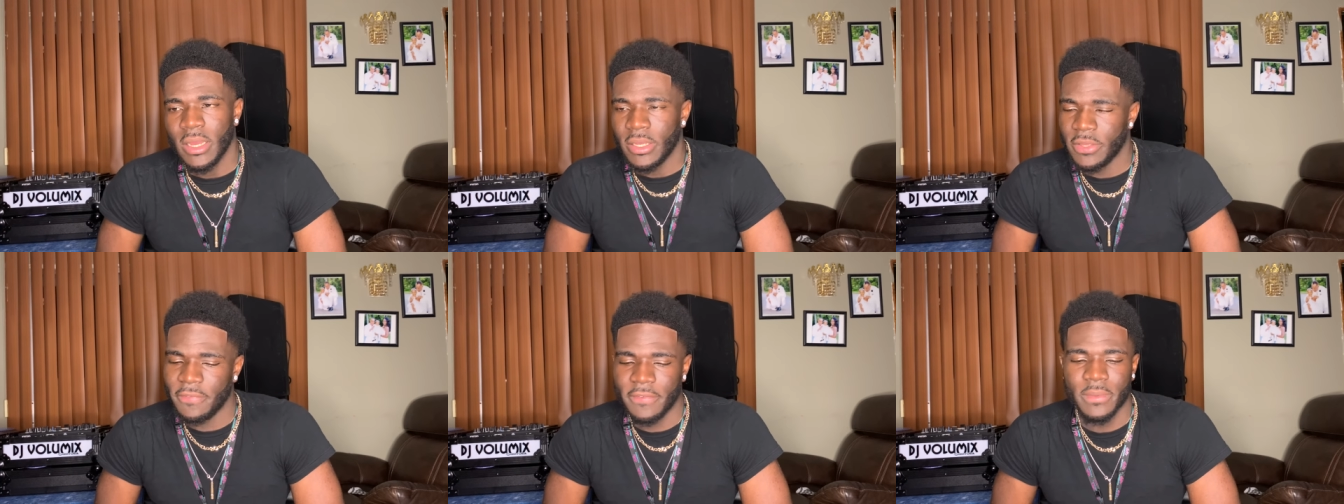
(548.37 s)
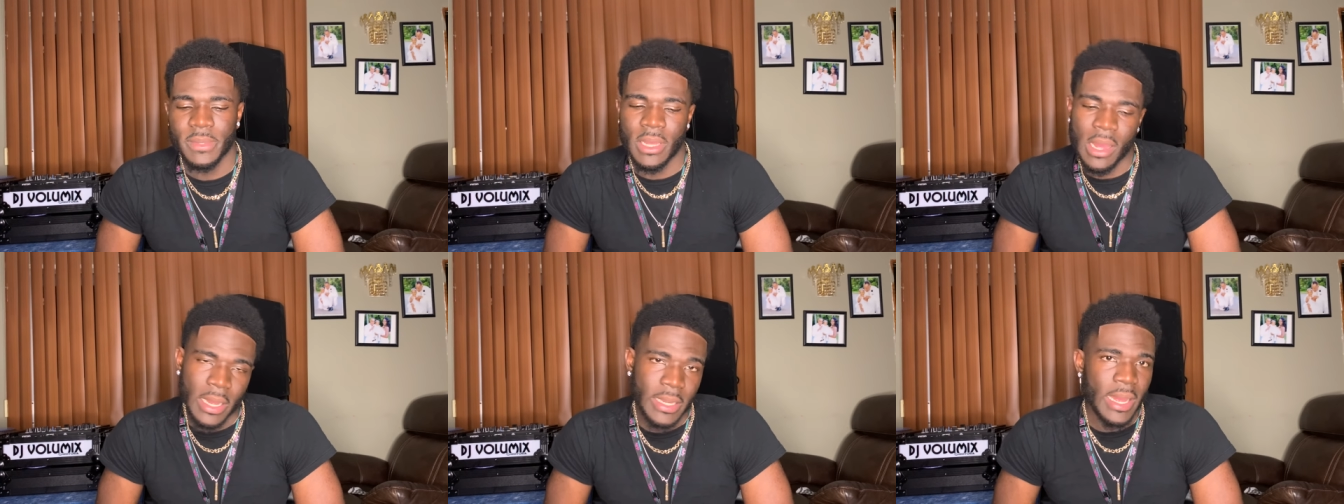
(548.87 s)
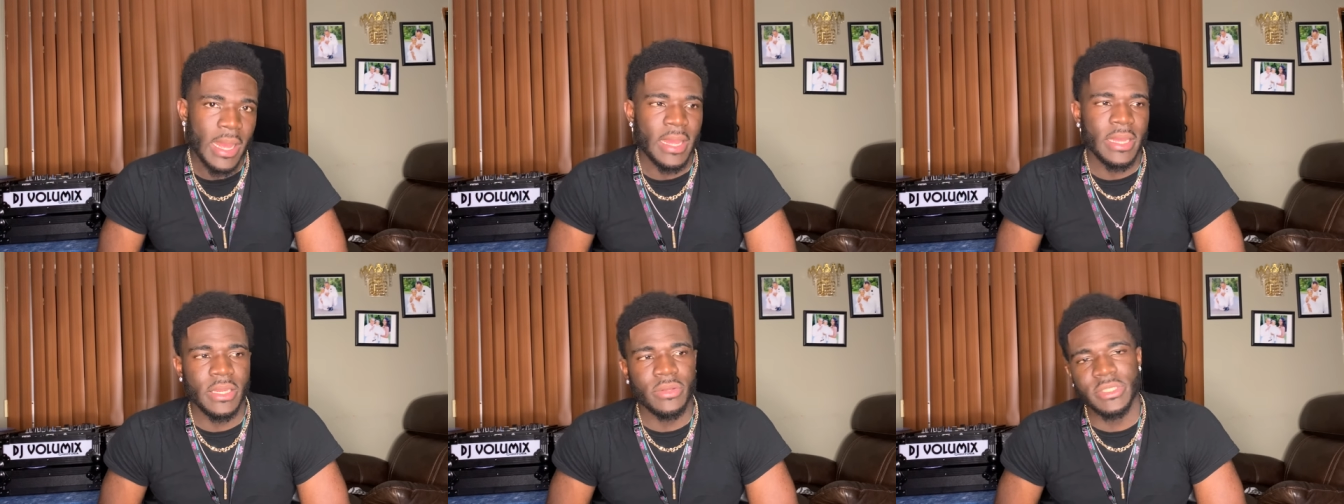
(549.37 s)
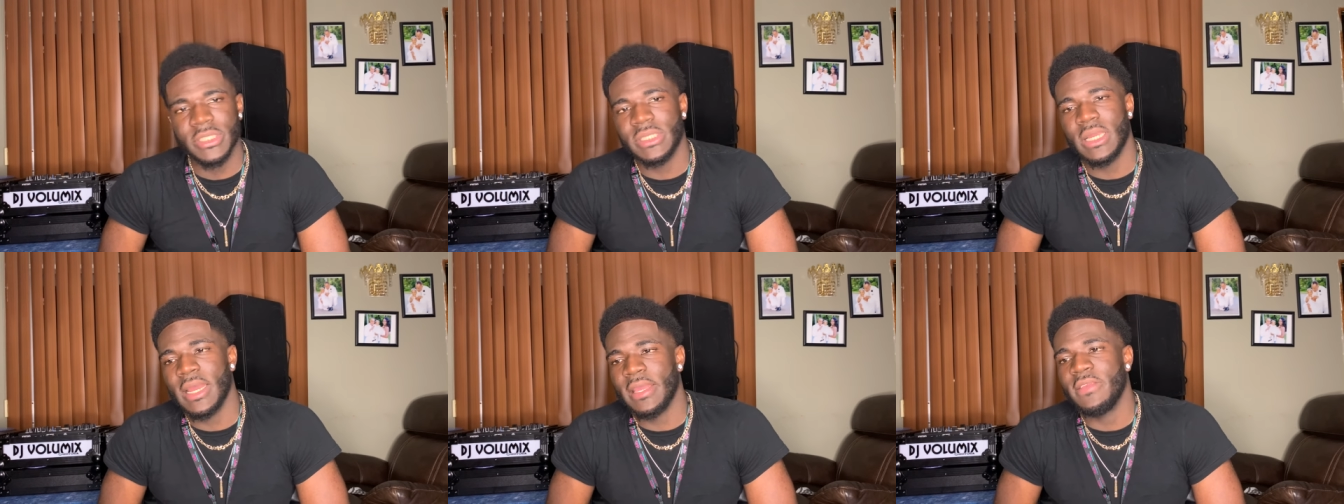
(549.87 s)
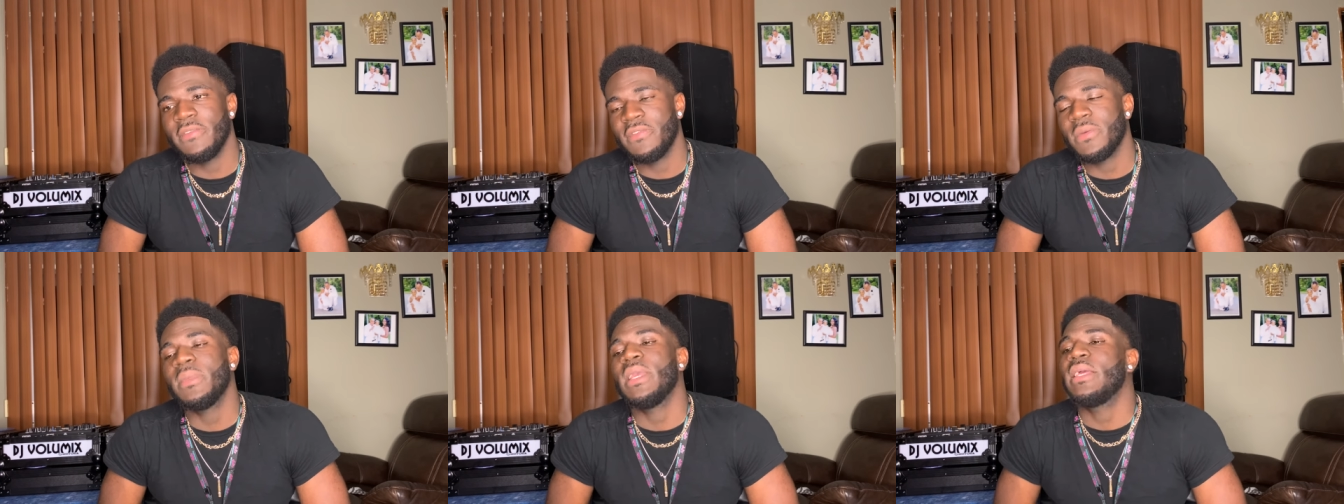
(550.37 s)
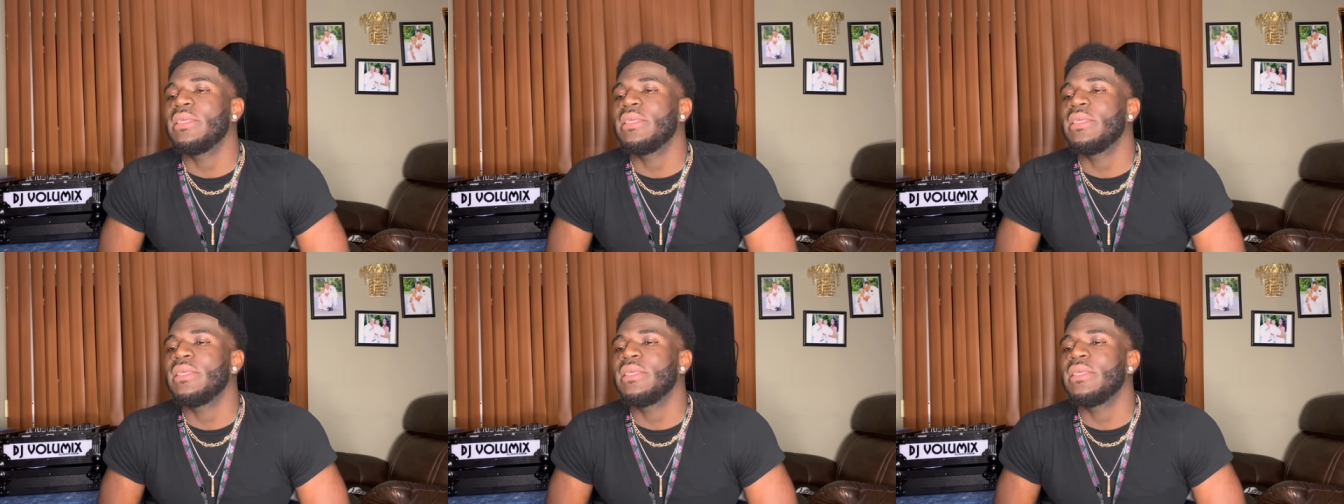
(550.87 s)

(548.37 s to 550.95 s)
you feel me, God that, and he'll just like, you feel me,